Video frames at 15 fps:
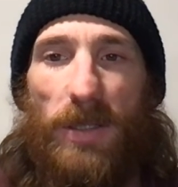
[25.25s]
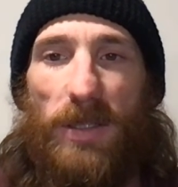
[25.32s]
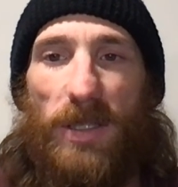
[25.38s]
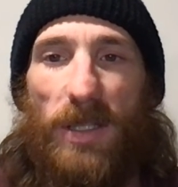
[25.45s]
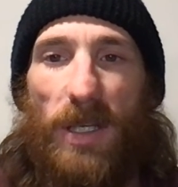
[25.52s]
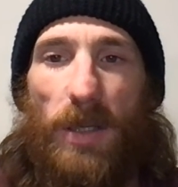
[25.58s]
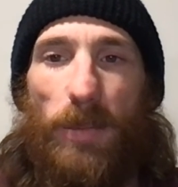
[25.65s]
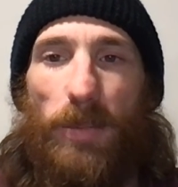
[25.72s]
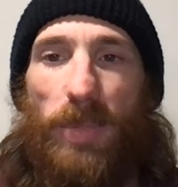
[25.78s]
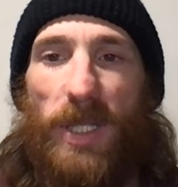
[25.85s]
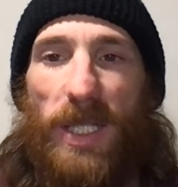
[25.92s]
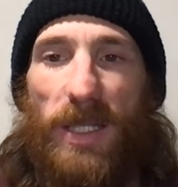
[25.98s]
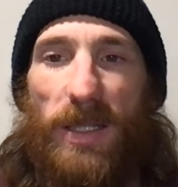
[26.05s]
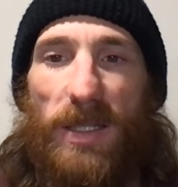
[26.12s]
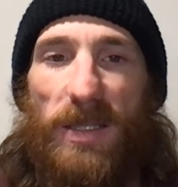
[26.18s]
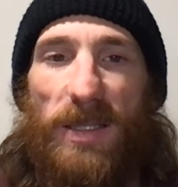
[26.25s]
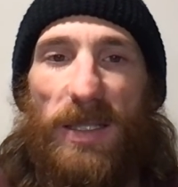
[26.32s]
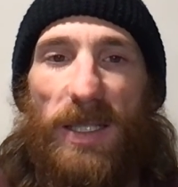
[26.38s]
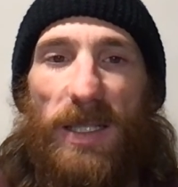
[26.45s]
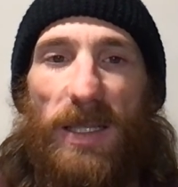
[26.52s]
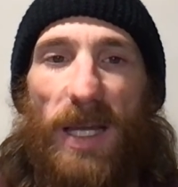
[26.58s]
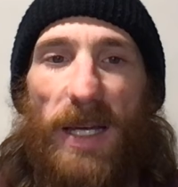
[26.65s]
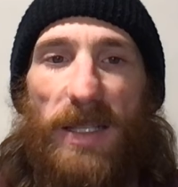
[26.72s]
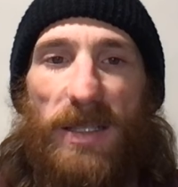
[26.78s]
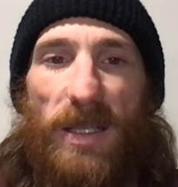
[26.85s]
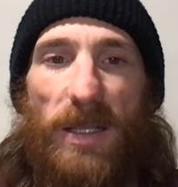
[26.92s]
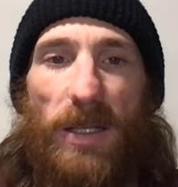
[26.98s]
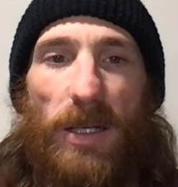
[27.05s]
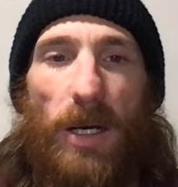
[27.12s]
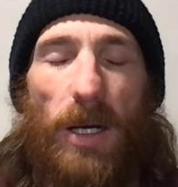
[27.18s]
to complete the sleek lines
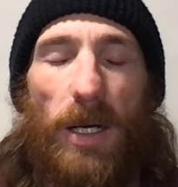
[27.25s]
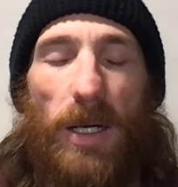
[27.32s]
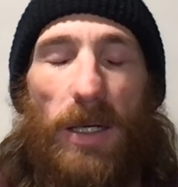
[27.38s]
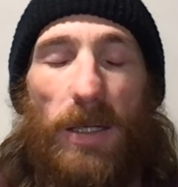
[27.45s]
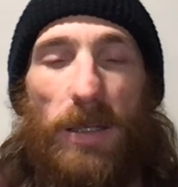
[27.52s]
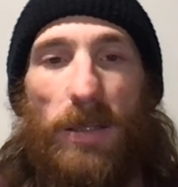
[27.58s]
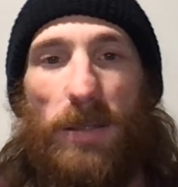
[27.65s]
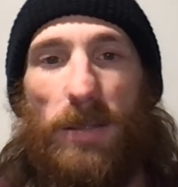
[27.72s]
of the car.